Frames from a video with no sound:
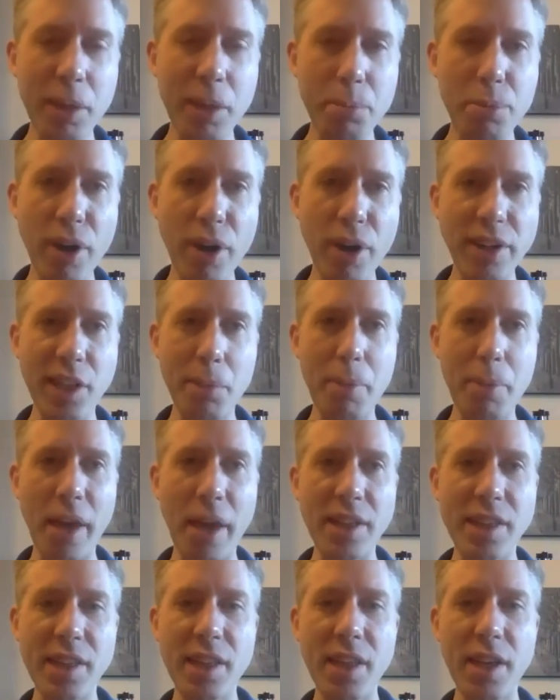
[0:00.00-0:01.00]
That takes
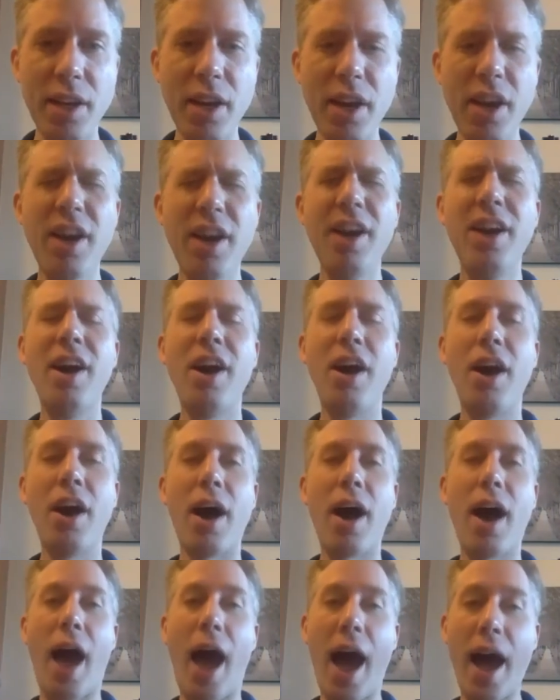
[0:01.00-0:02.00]
the brain space.
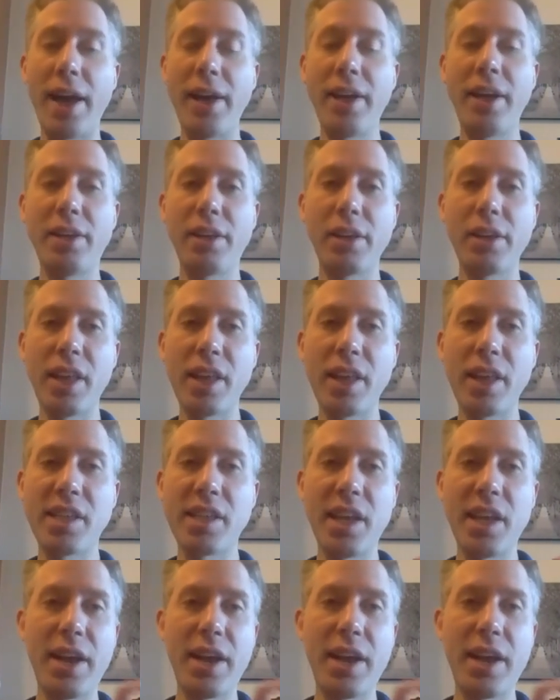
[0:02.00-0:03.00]
I need to
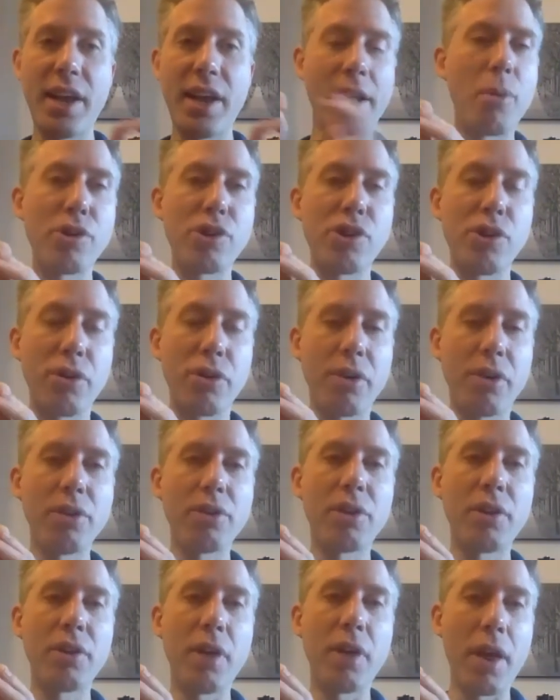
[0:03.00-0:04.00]
listen, and emotional
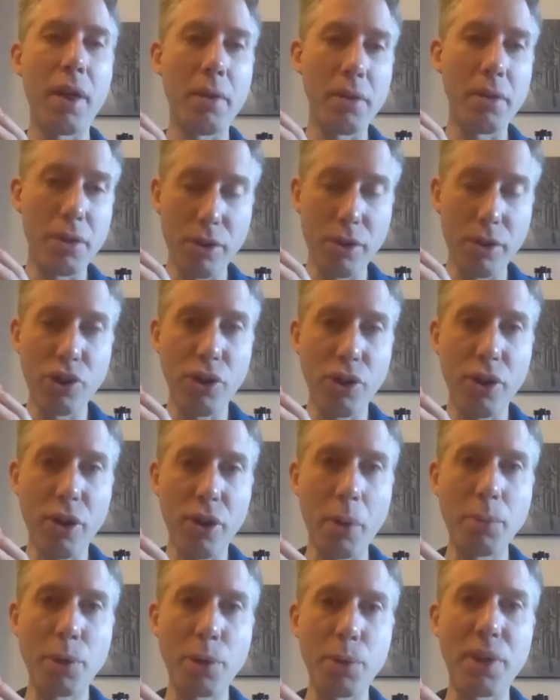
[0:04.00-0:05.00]
guilt
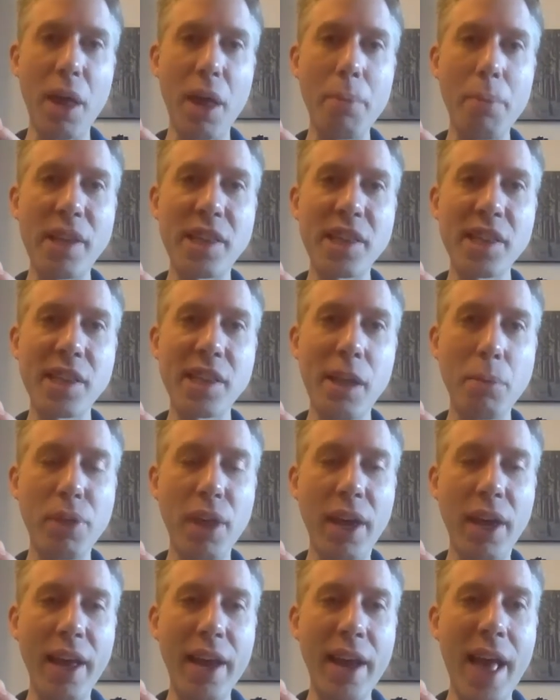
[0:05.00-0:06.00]
usually comes with I
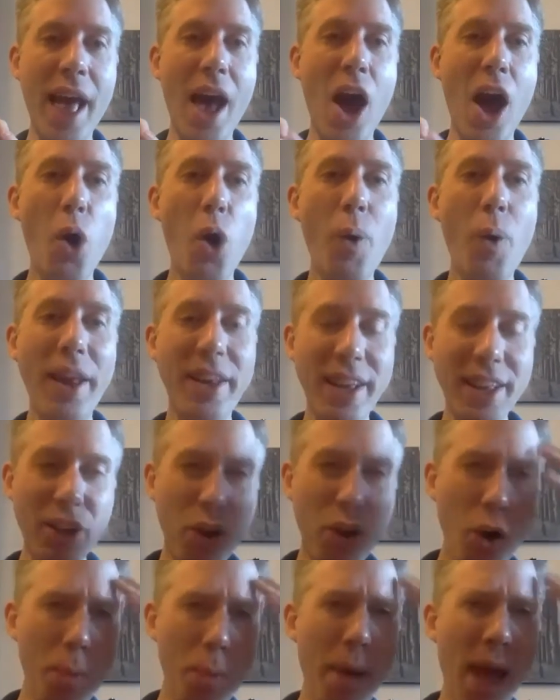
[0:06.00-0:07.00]
missed something and
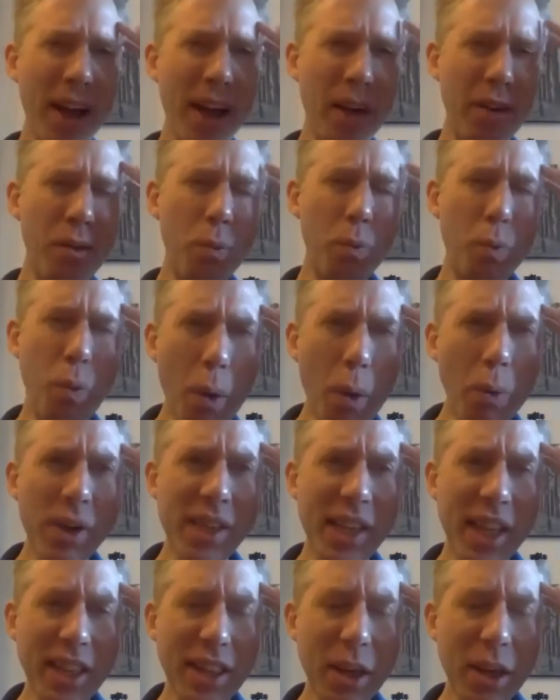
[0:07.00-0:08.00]
I need to go back and
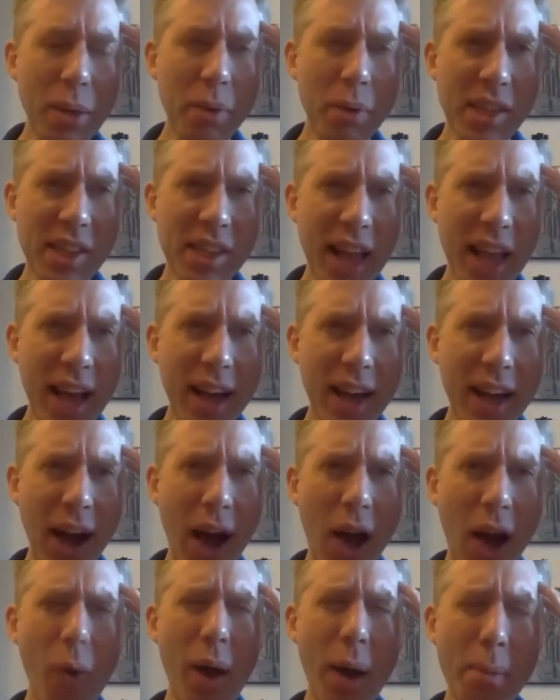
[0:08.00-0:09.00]
what was it that
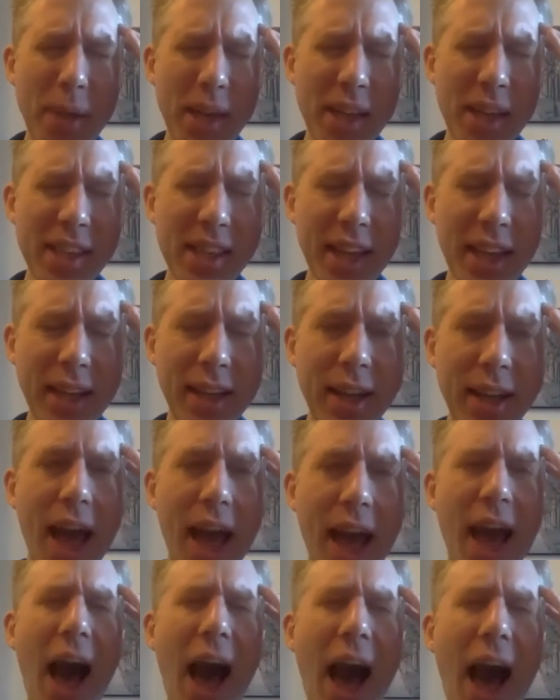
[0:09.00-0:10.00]
was said? Oh, I
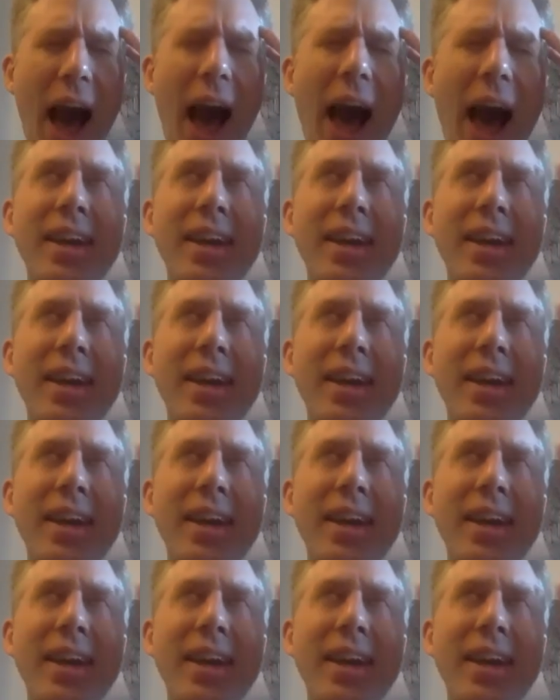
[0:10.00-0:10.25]
missed it.